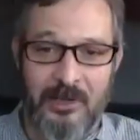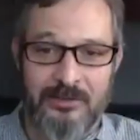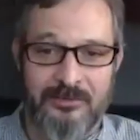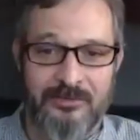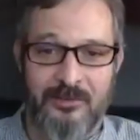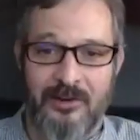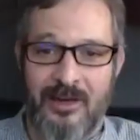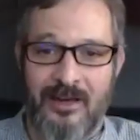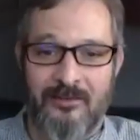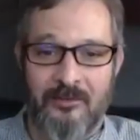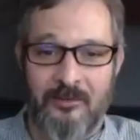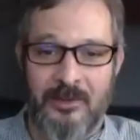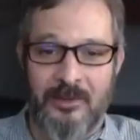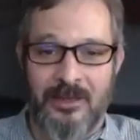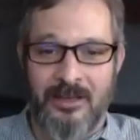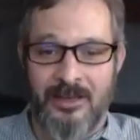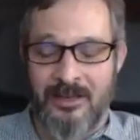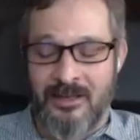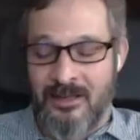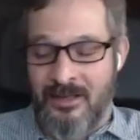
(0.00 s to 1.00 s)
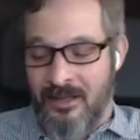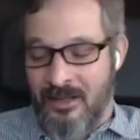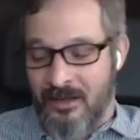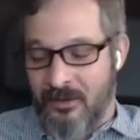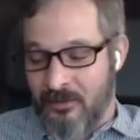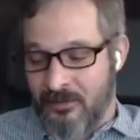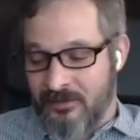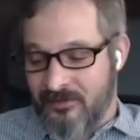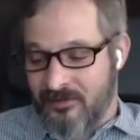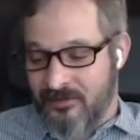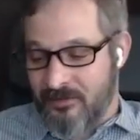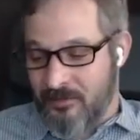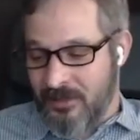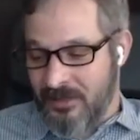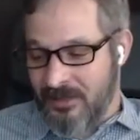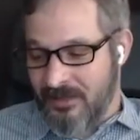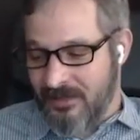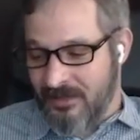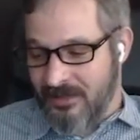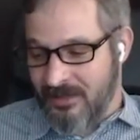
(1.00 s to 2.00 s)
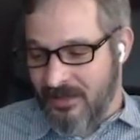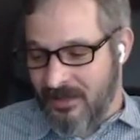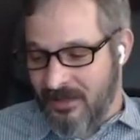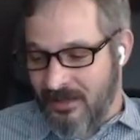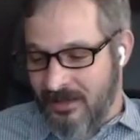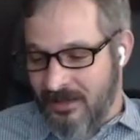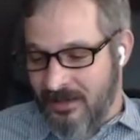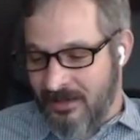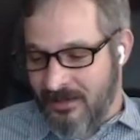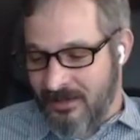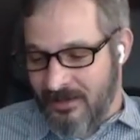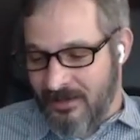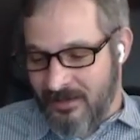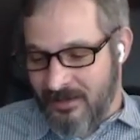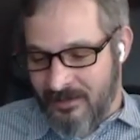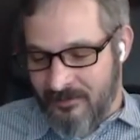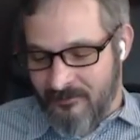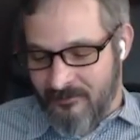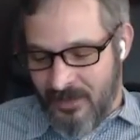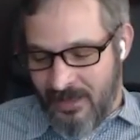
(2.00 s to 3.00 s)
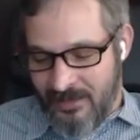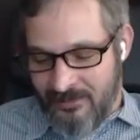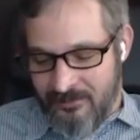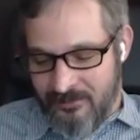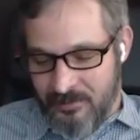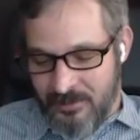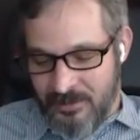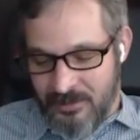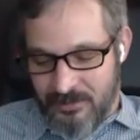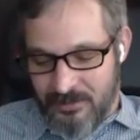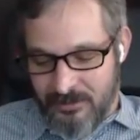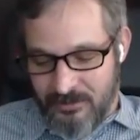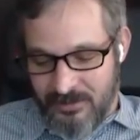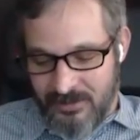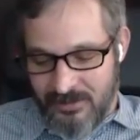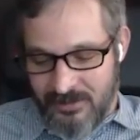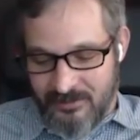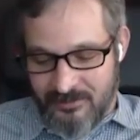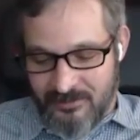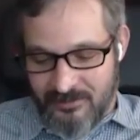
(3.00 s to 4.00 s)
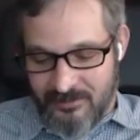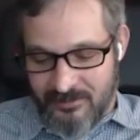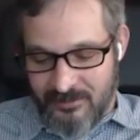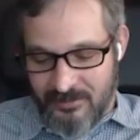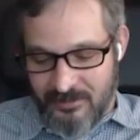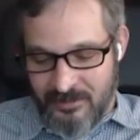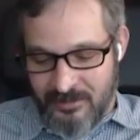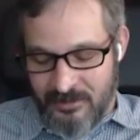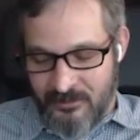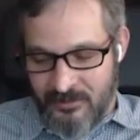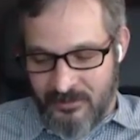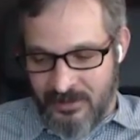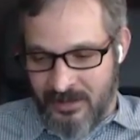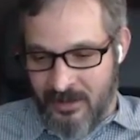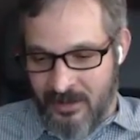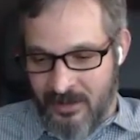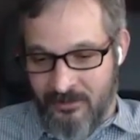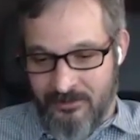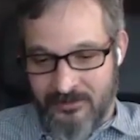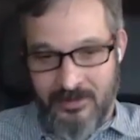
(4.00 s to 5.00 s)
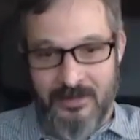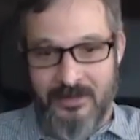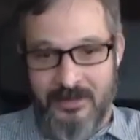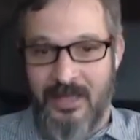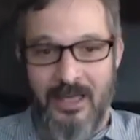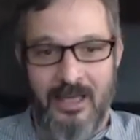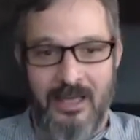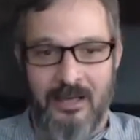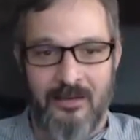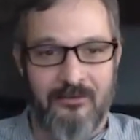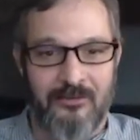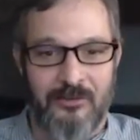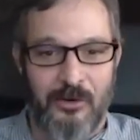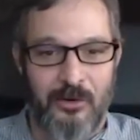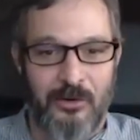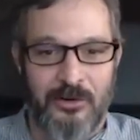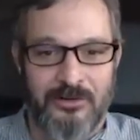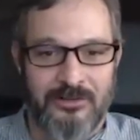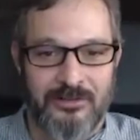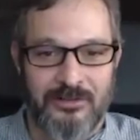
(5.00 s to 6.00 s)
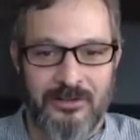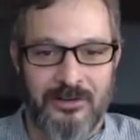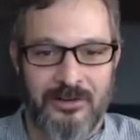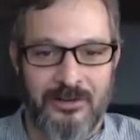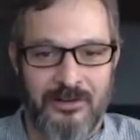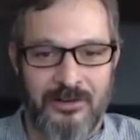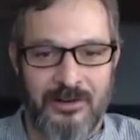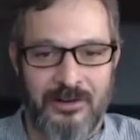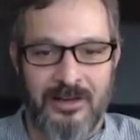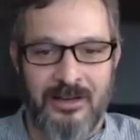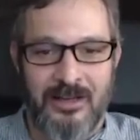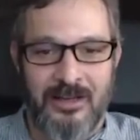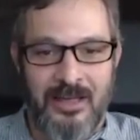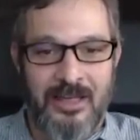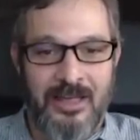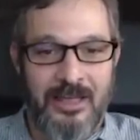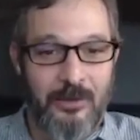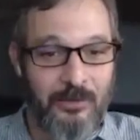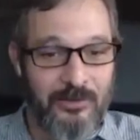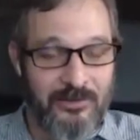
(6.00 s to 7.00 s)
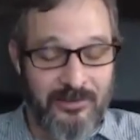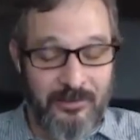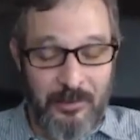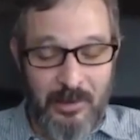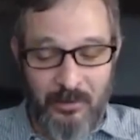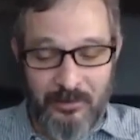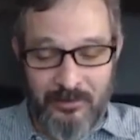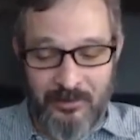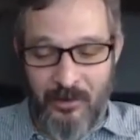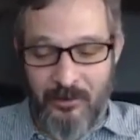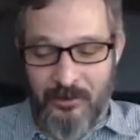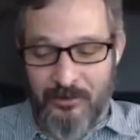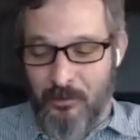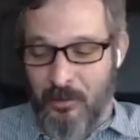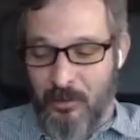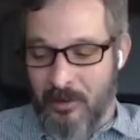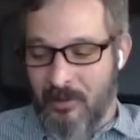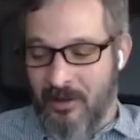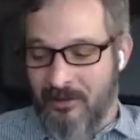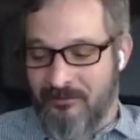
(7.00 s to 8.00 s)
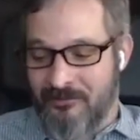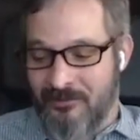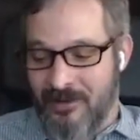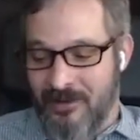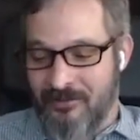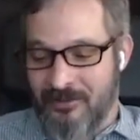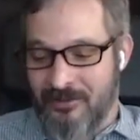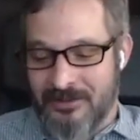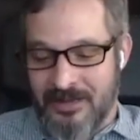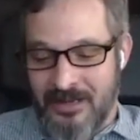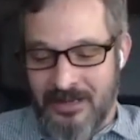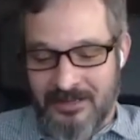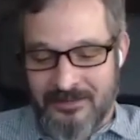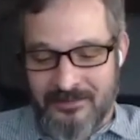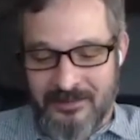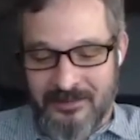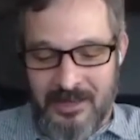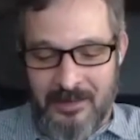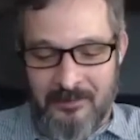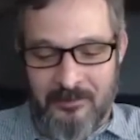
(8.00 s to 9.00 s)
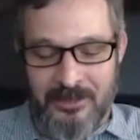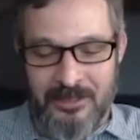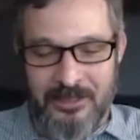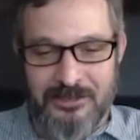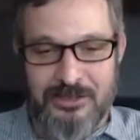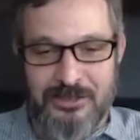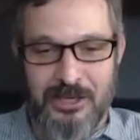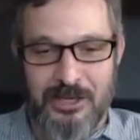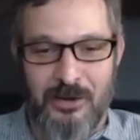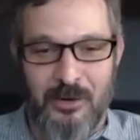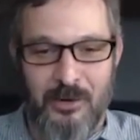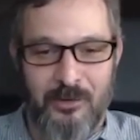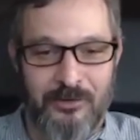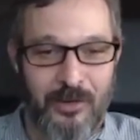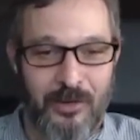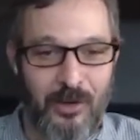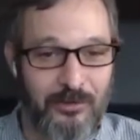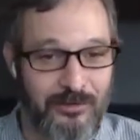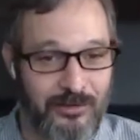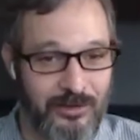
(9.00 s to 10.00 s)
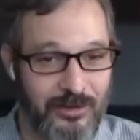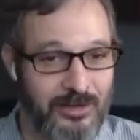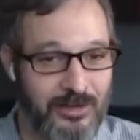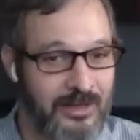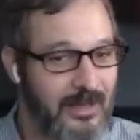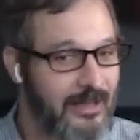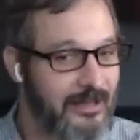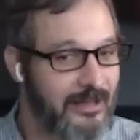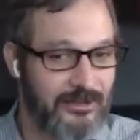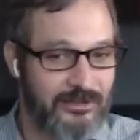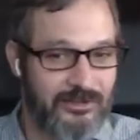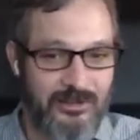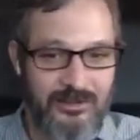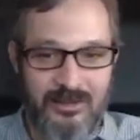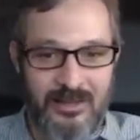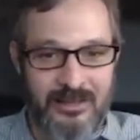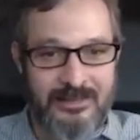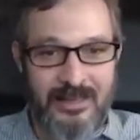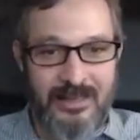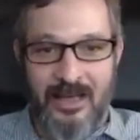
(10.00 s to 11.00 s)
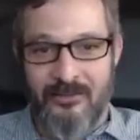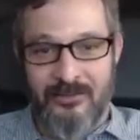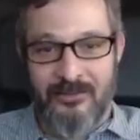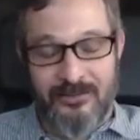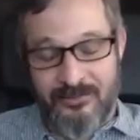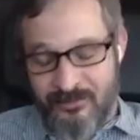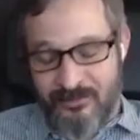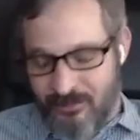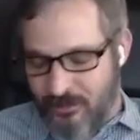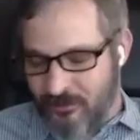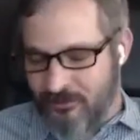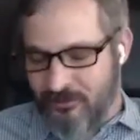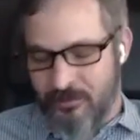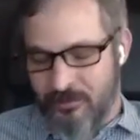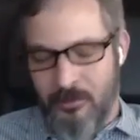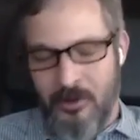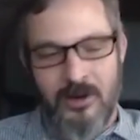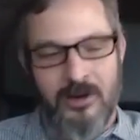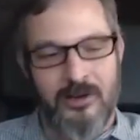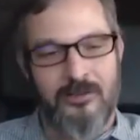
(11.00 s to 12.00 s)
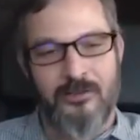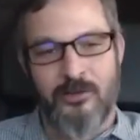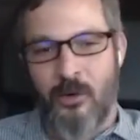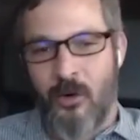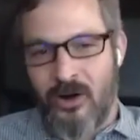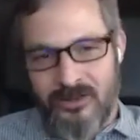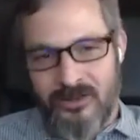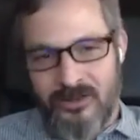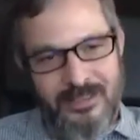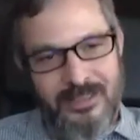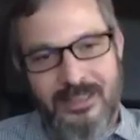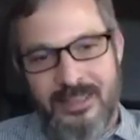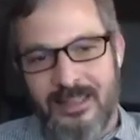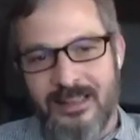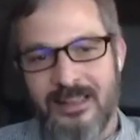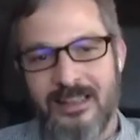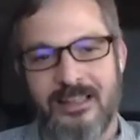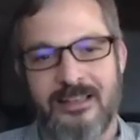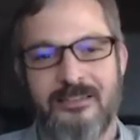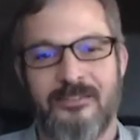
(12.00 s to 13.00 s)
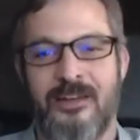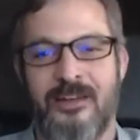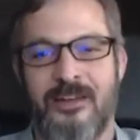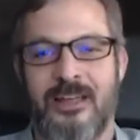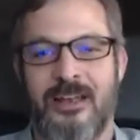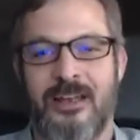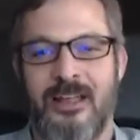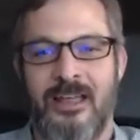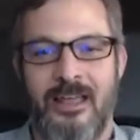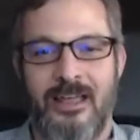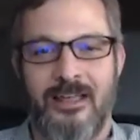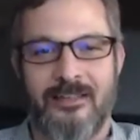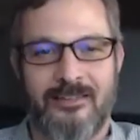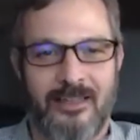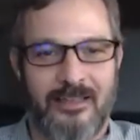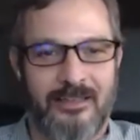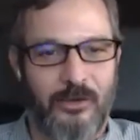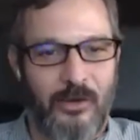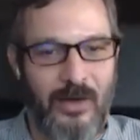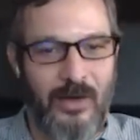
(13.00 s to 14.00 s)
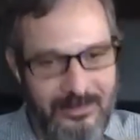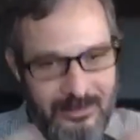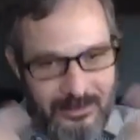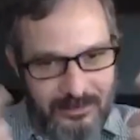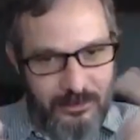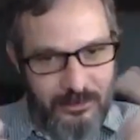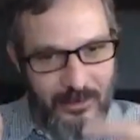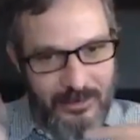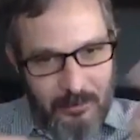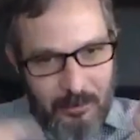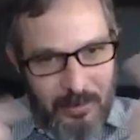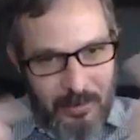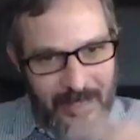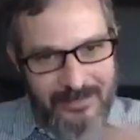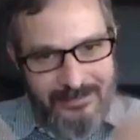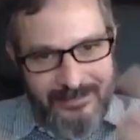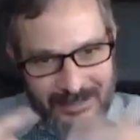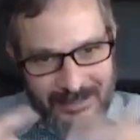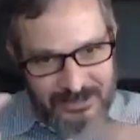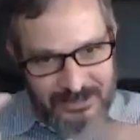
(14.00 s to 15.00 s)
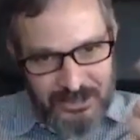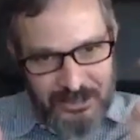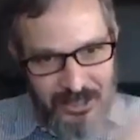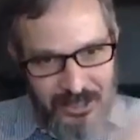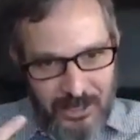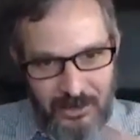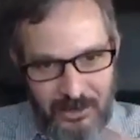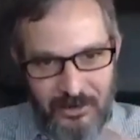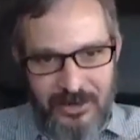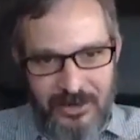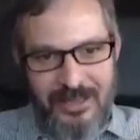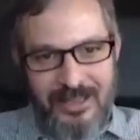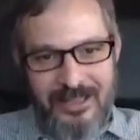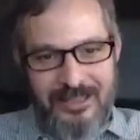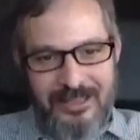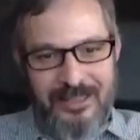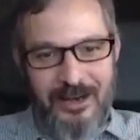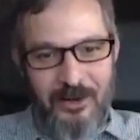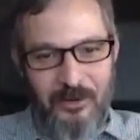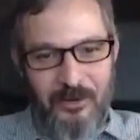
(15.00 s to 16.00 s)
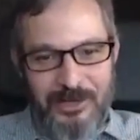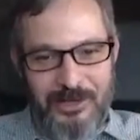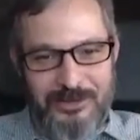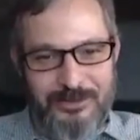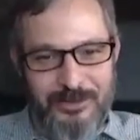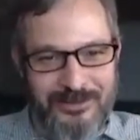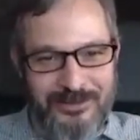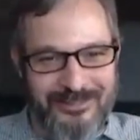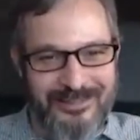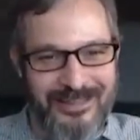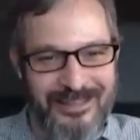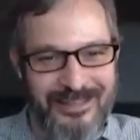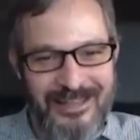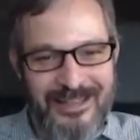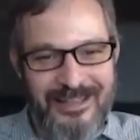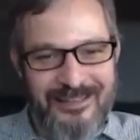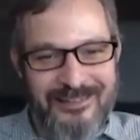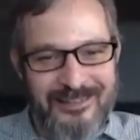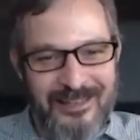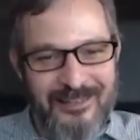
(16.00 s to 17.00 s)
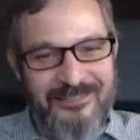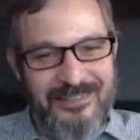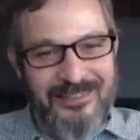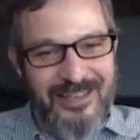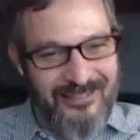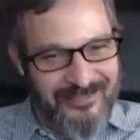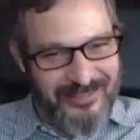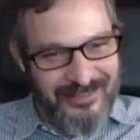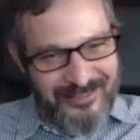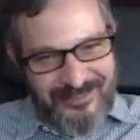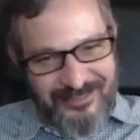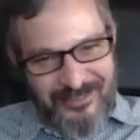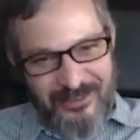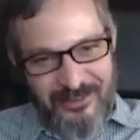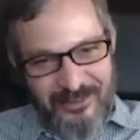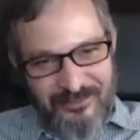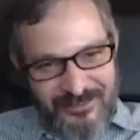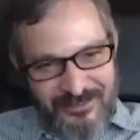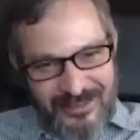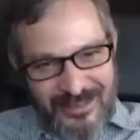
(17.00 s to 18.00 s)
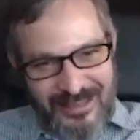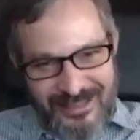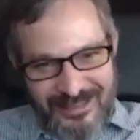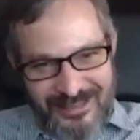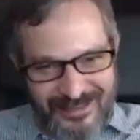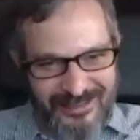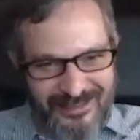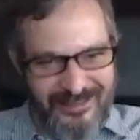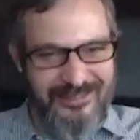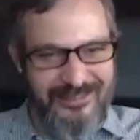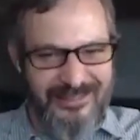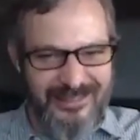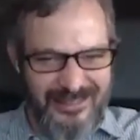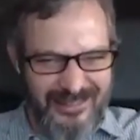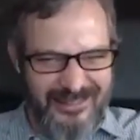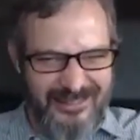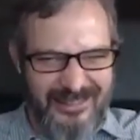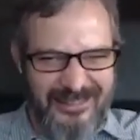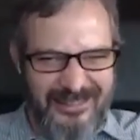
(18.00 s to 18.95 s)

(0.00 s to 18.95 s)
much for having me. When Smeet asked me to do this, you know, I was like, yeah, of course. You know, Smeet was always one of my favorite guys to come on the show. It was always a good, you know, just like now, he's so smart and so articulate, right? It's you had to pay attention now, you know, which was sometimes you sort of play, you know, you